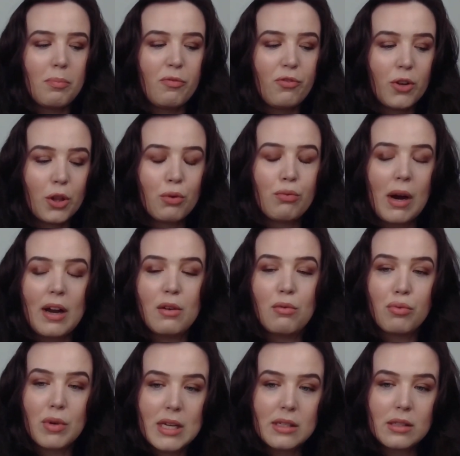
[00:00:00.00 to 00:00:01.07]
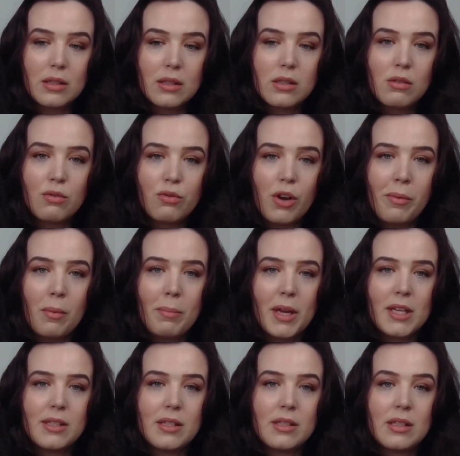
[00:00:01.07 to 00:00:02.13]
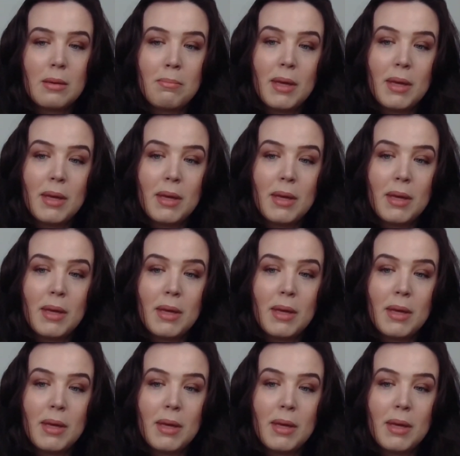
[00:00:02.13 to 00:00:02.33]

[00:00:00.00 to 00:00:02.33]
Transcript: for the right reasons and from a basis that